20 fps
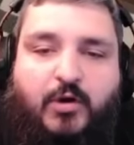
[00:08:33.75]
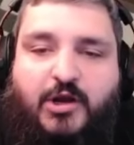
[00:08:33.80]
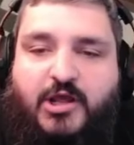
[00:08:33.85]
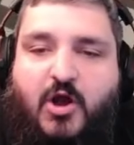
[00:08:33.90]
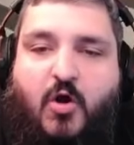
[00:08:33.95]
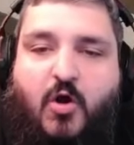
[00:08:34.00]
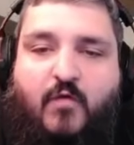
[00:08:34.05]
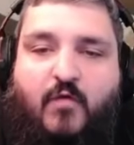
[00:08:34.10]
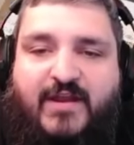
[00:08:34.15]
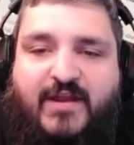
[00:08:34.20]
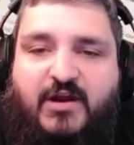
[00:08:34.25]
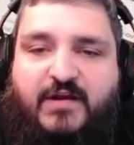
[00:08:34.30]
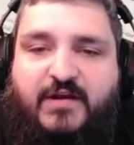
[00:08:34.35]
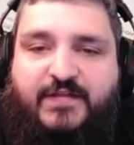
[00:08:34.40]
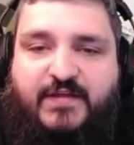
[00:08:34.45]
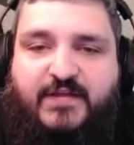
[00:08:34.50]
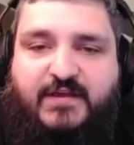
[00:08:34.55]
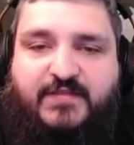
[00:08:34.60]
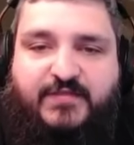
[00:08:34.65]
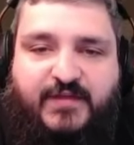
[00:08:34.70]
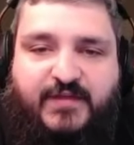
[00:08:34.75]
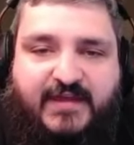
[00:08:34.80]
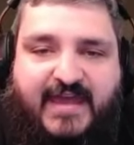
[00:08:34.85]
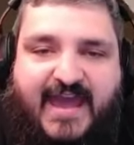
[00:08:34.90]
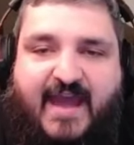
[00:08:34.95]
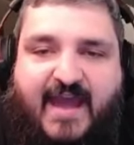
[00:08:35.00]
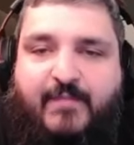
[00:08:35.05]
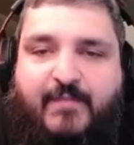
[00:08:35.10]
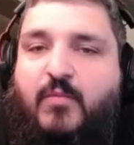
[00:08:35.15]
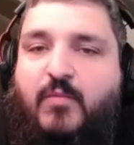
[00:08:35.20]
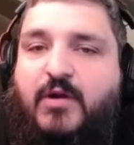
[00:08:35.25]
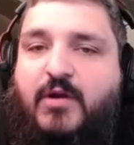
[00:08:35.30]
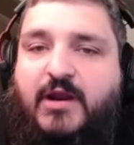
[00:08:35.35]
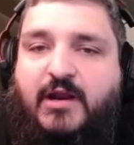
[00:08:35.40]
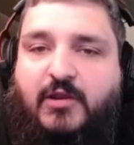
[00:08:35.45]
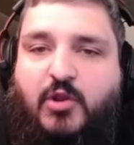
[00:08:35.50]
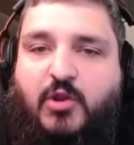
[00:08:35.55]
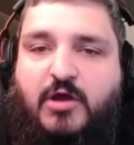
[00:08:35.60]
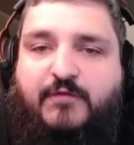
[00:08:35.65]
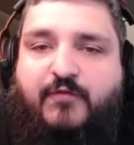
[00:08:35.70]
go over here to the camera. We're going to
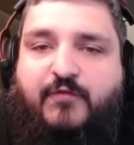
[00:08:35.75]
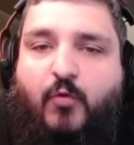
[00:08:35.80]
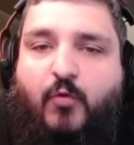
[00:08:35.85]
look for